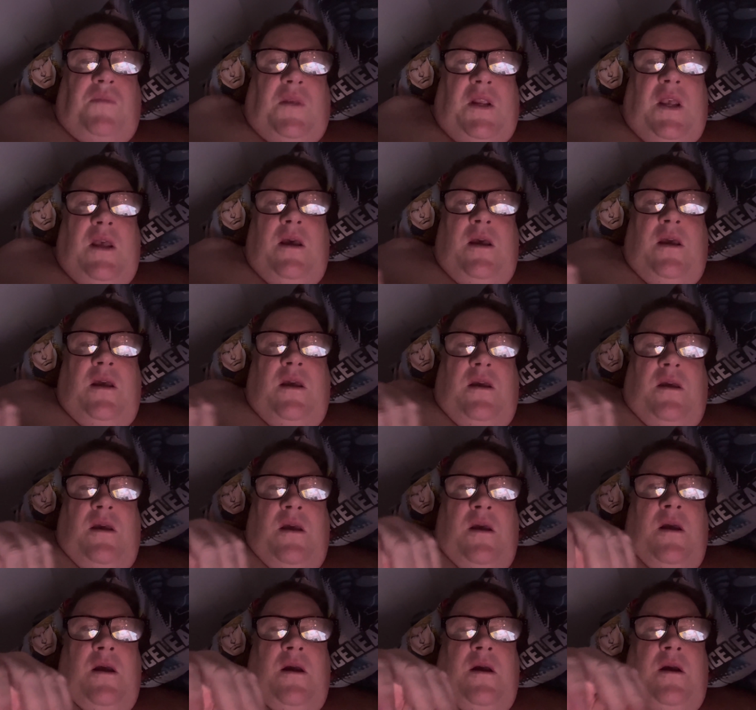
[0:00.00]
he
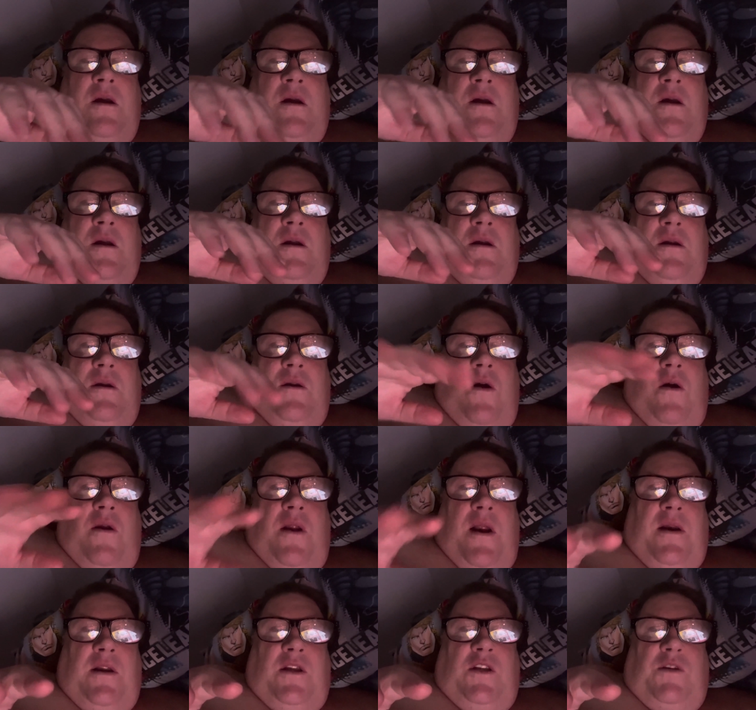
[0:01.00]
not
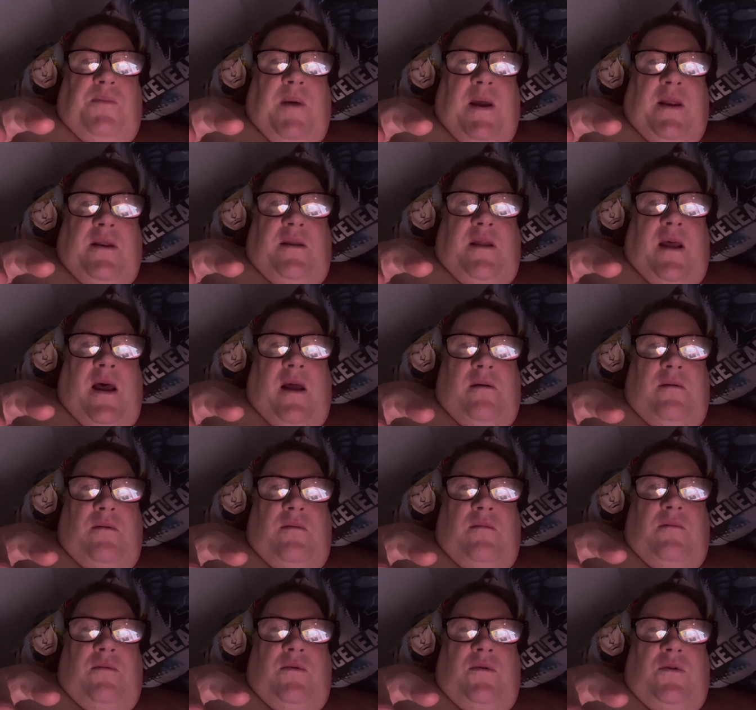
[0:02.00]
only spent that
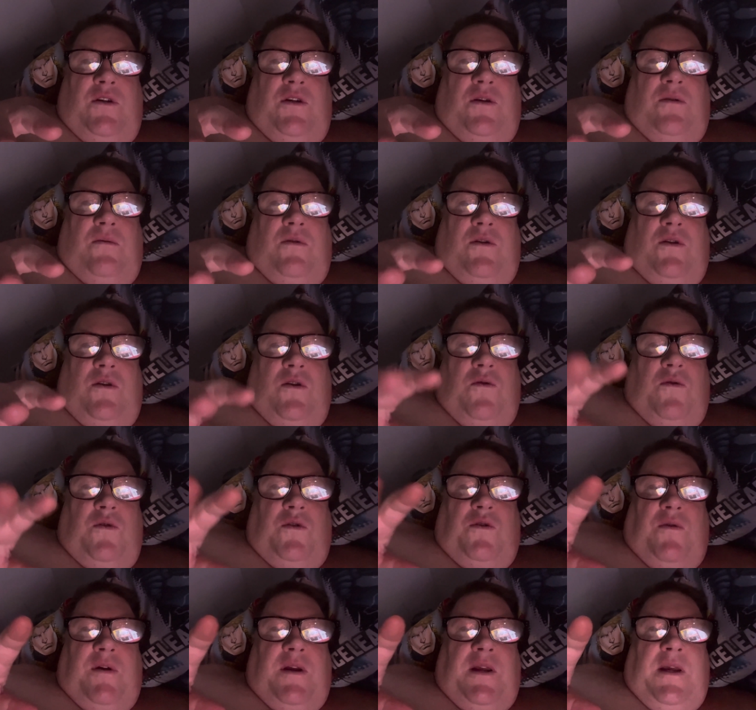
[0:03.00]
2 or
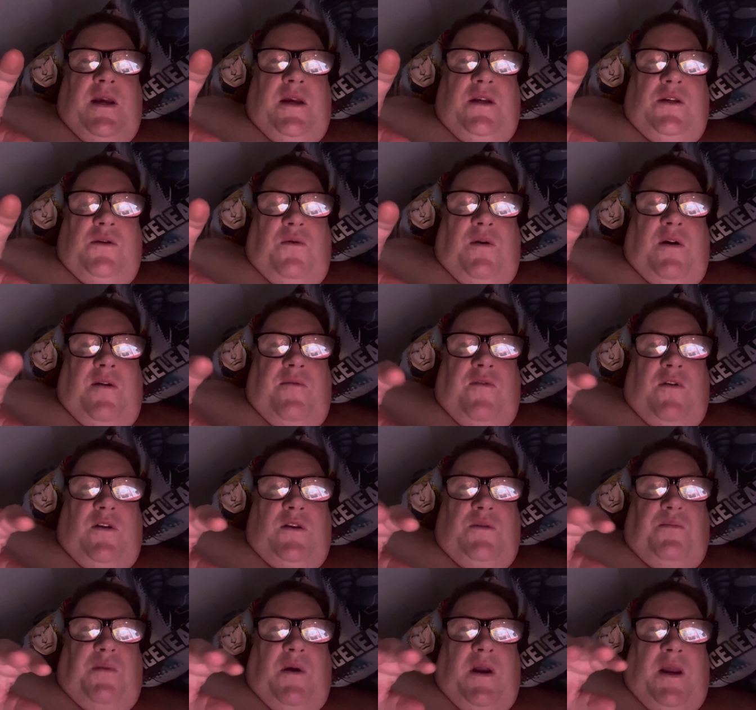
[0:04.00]
3 years or what it
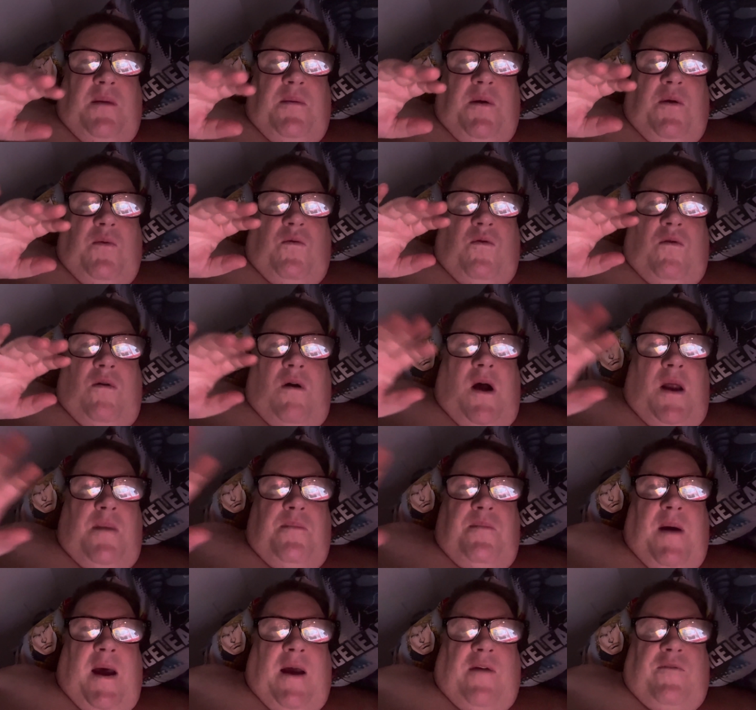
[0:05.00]
was bringing me
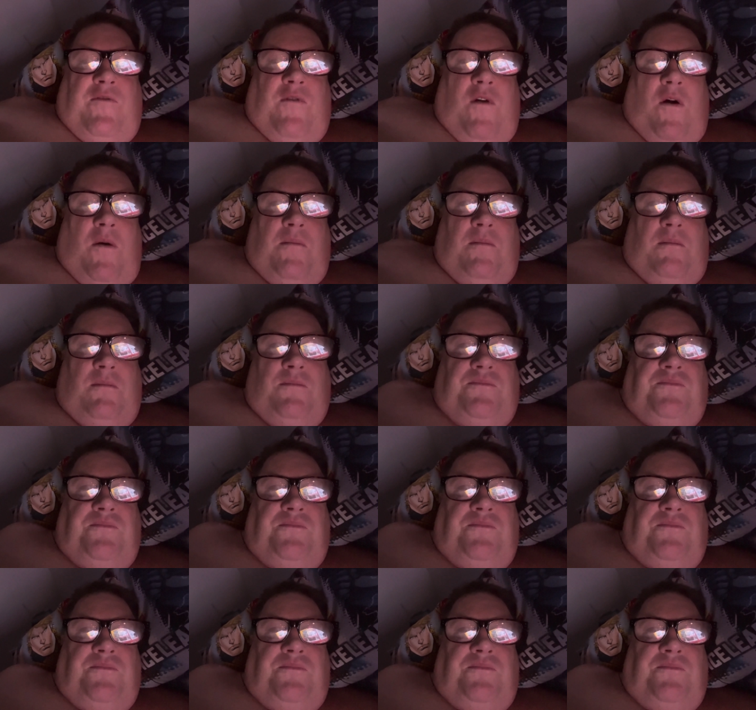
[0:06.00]
right back from